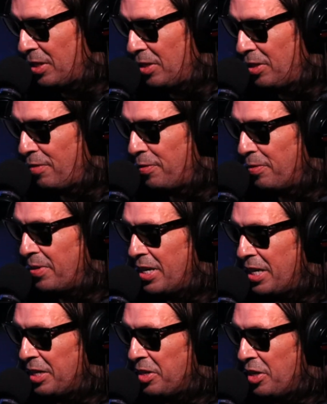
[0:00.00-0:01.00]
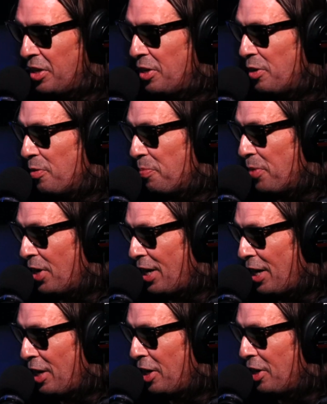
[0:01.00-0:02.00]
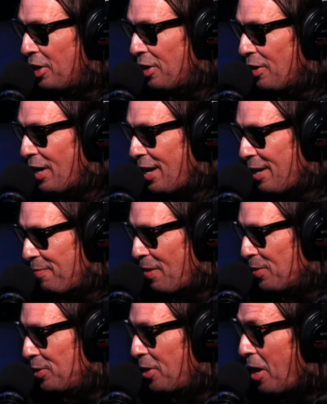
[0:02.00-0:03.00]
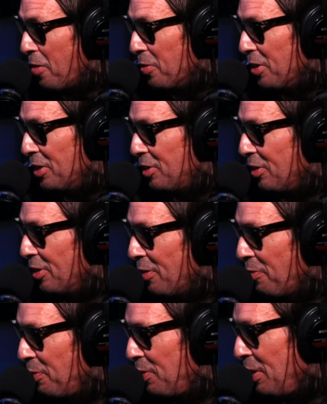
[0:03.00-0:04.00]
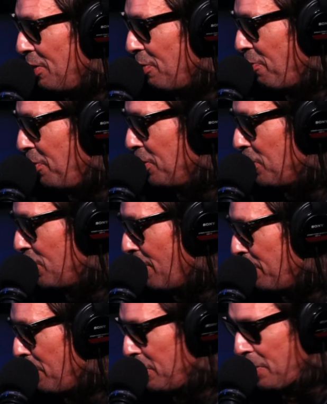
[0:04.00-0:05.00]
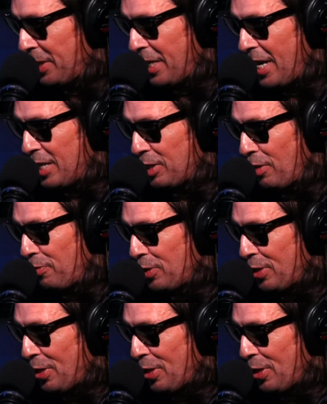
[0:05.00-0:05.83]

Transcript: it's a little different ride. But uh, I, I was taught once, you know, if you see your, feel yourself somebody's about to ask you for